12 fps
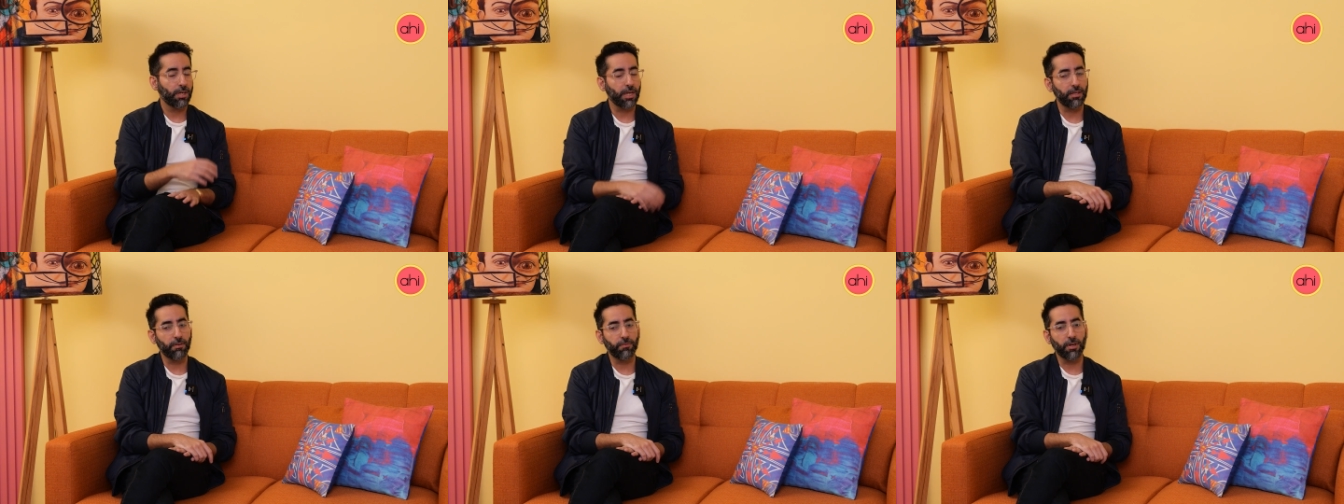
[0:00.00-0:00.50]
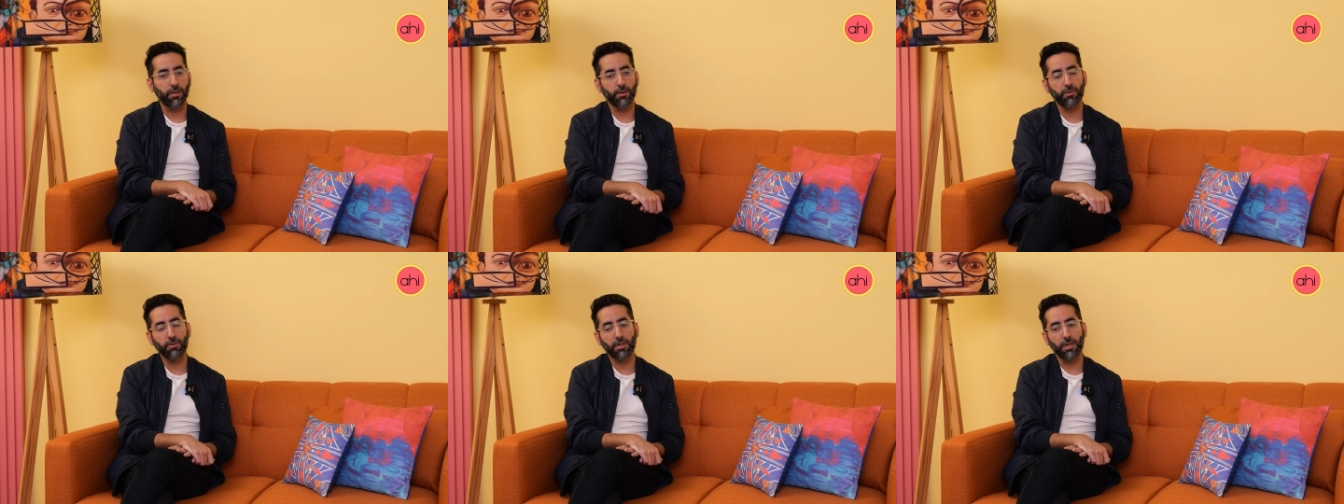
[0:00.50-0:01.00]
in the
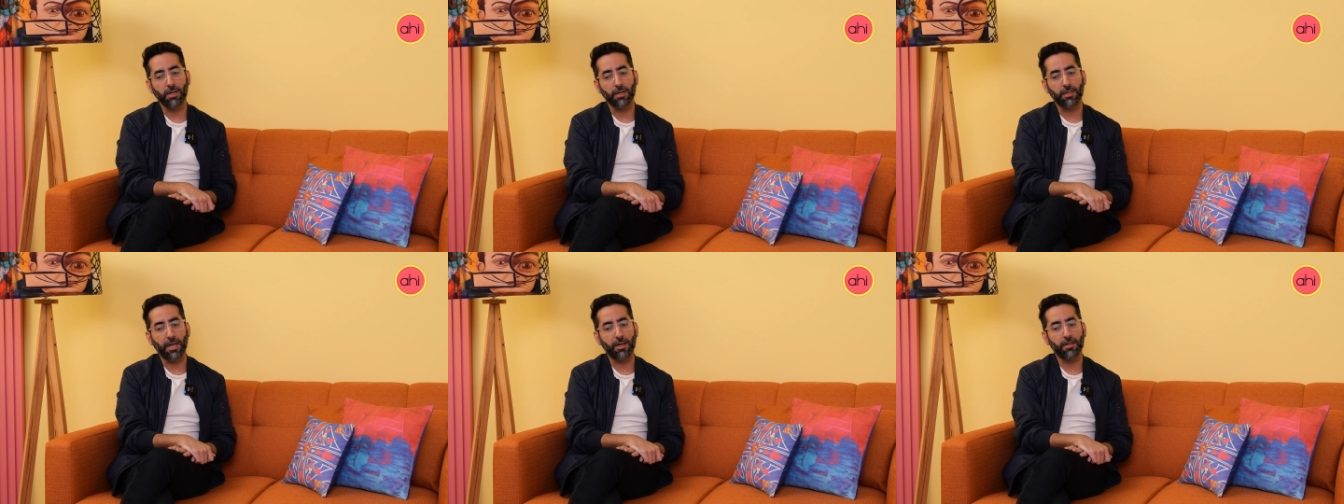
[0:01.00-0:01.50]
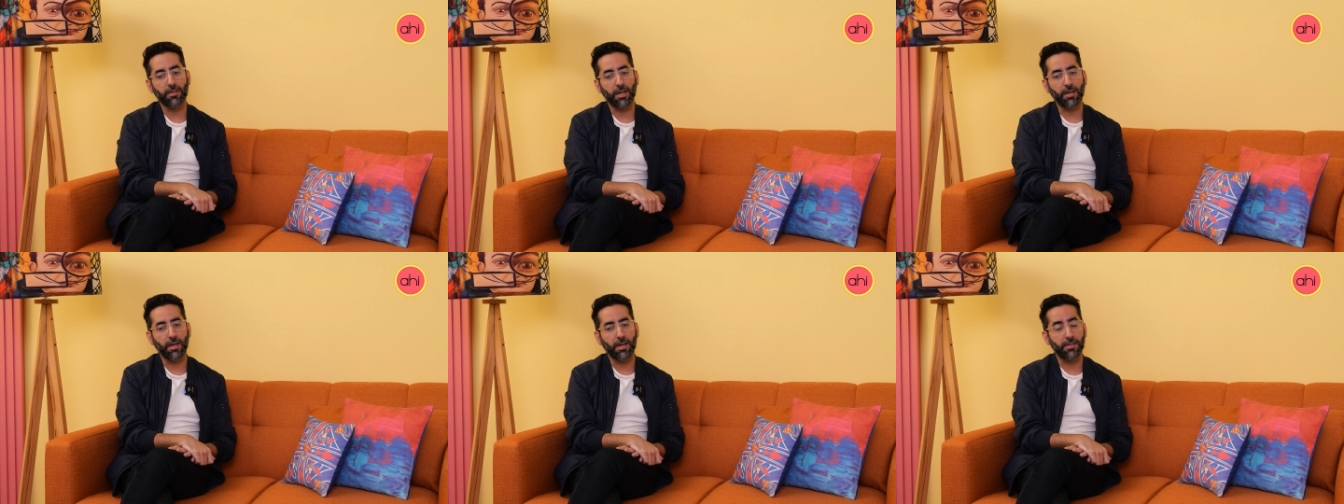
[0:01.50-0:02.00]
video.
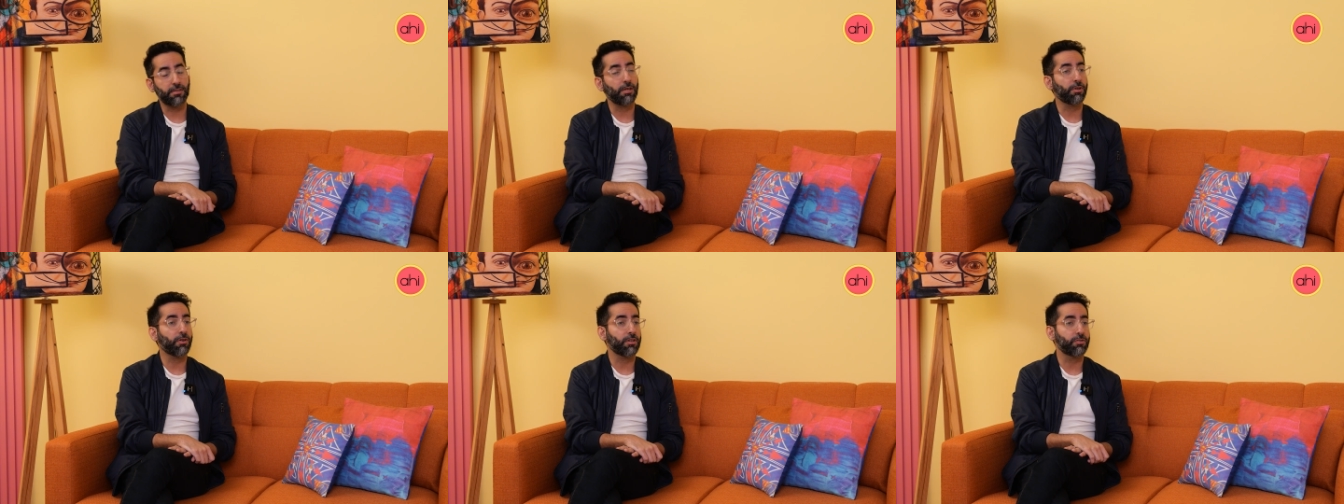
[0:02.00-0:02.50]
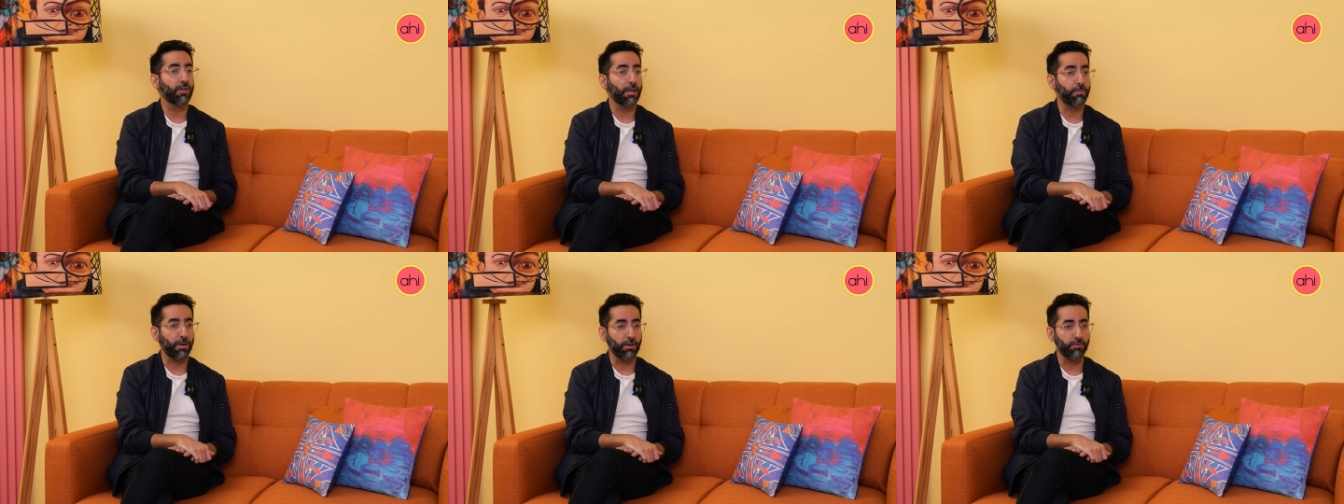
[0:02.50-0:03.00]
That has come across
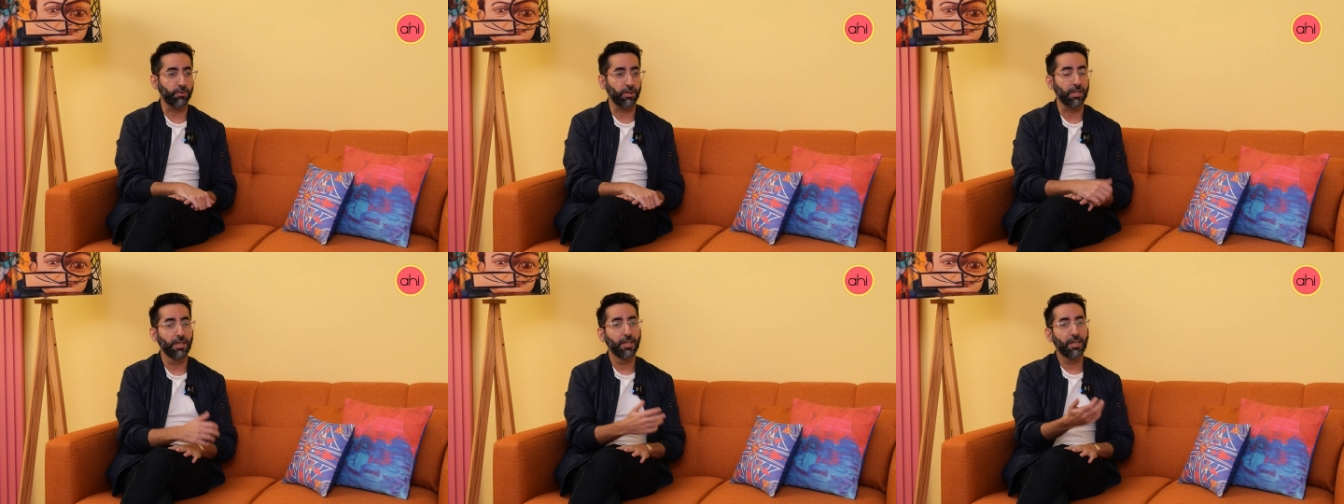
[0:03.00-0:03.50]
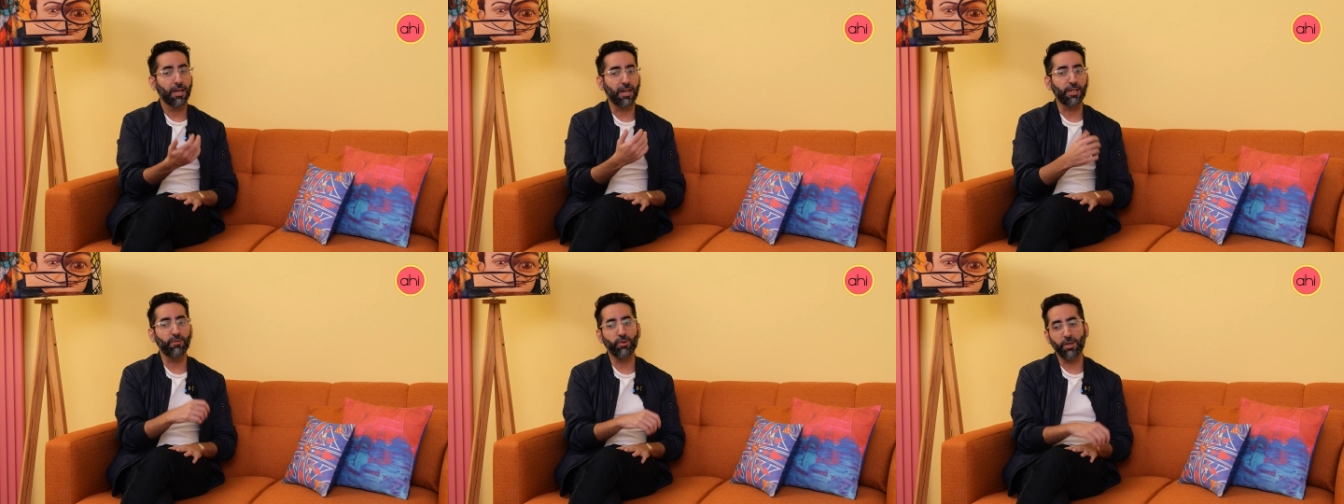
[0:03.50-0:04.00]
really powerfully.
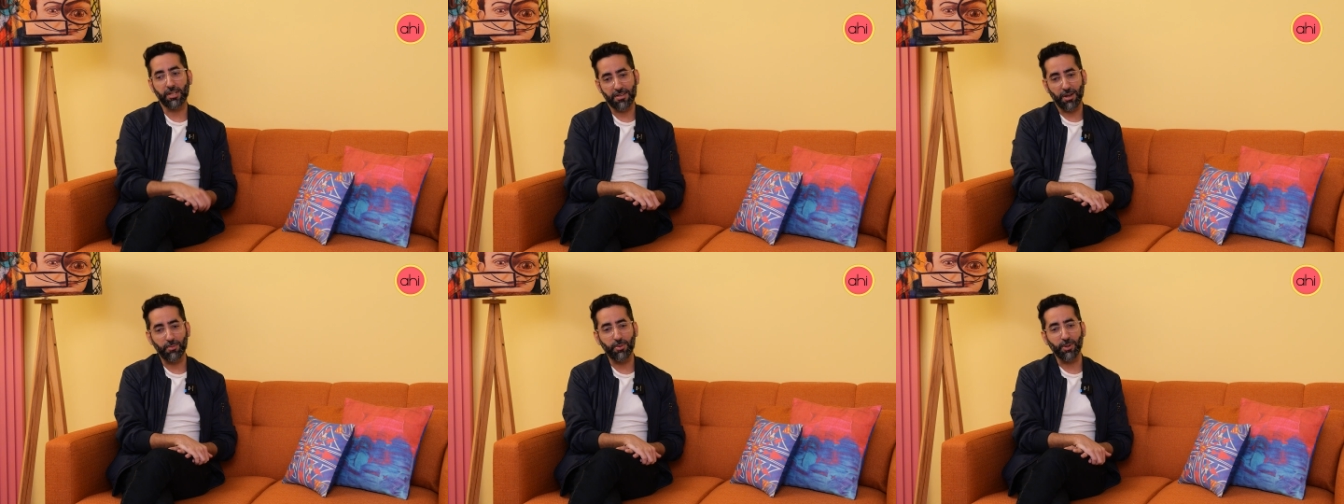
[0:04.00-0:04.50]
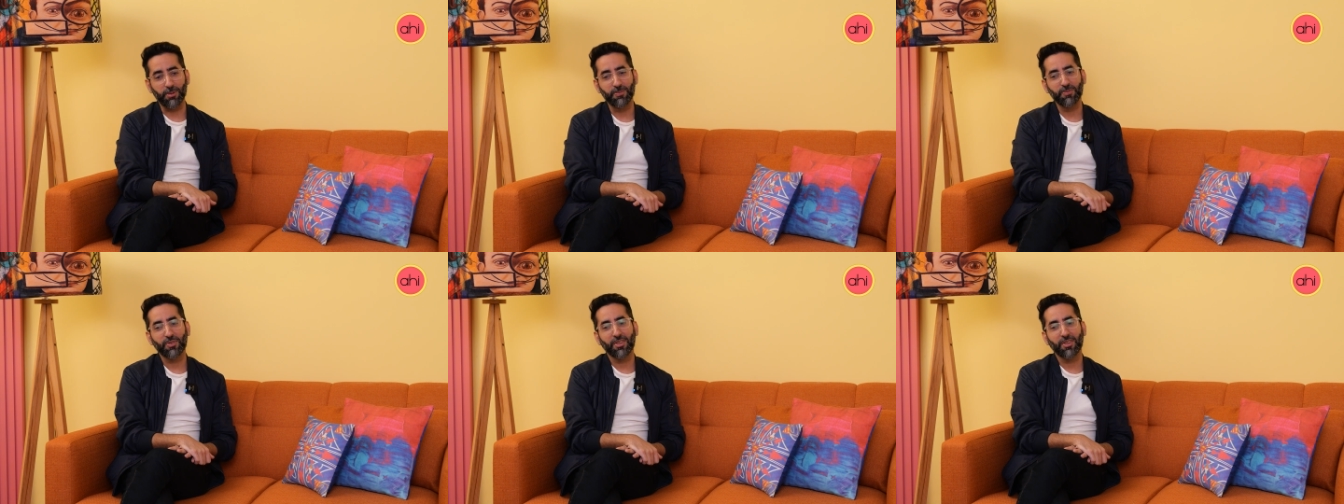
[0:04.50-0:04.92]
I'll give you an example.